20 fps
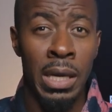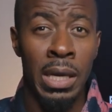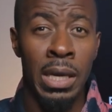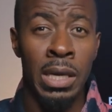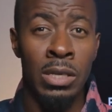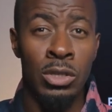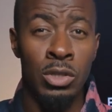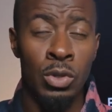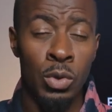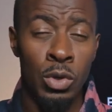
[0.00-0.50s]

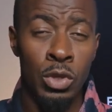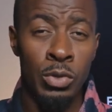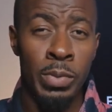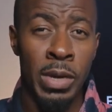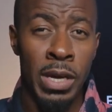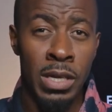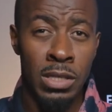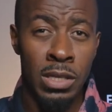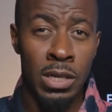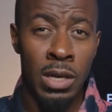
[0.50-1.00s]
it's always
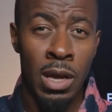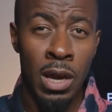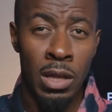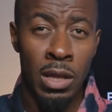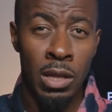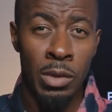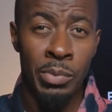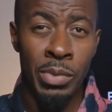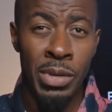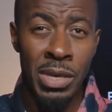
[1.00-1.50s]
better to cut
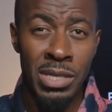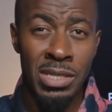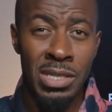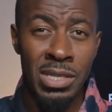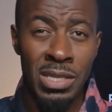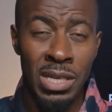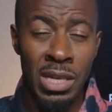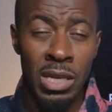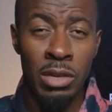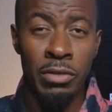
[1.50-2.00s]
the
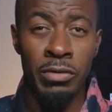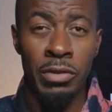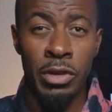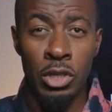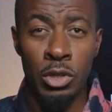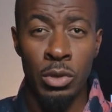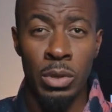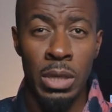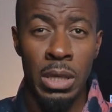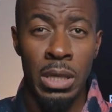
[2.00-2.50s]
pieces
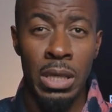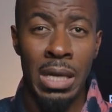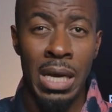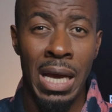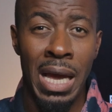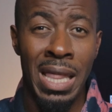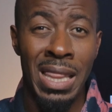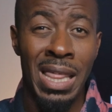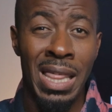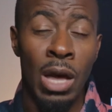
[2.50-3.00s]
individually,
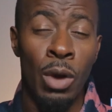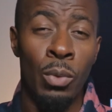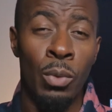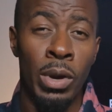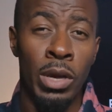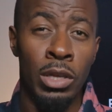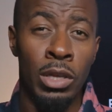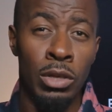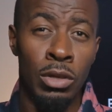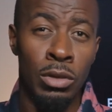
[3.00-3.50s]
and that
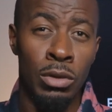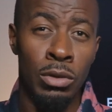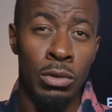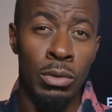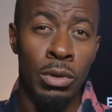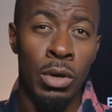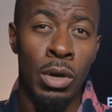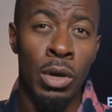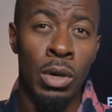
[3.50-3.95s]
way you